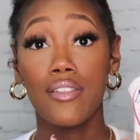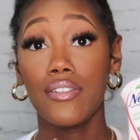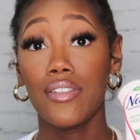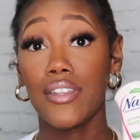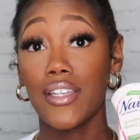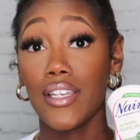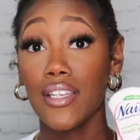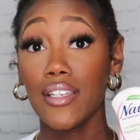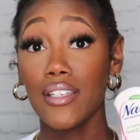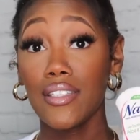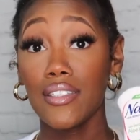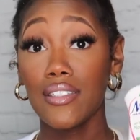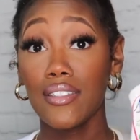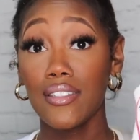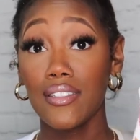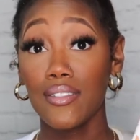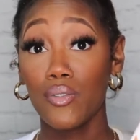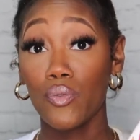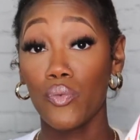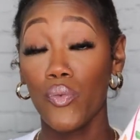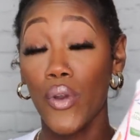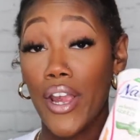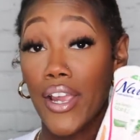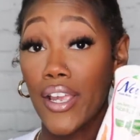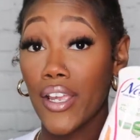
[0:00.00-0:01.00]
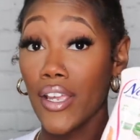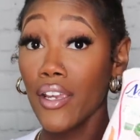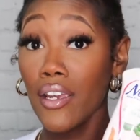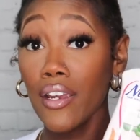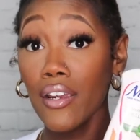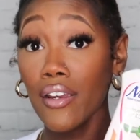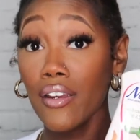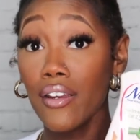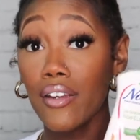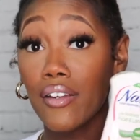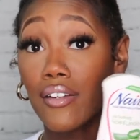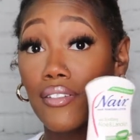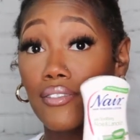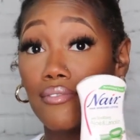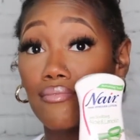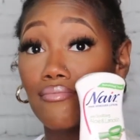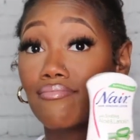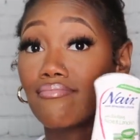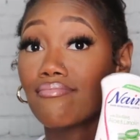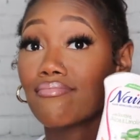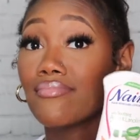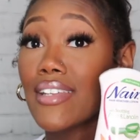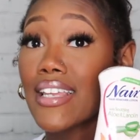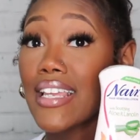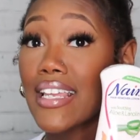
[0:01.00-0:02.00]
This right here,
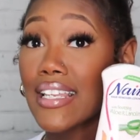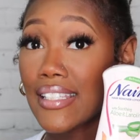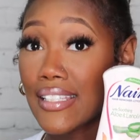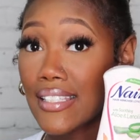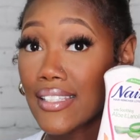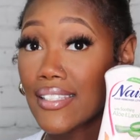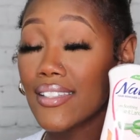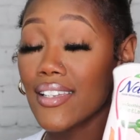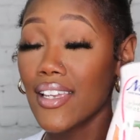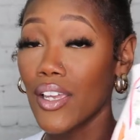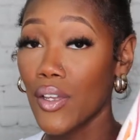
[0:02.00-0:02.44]
it's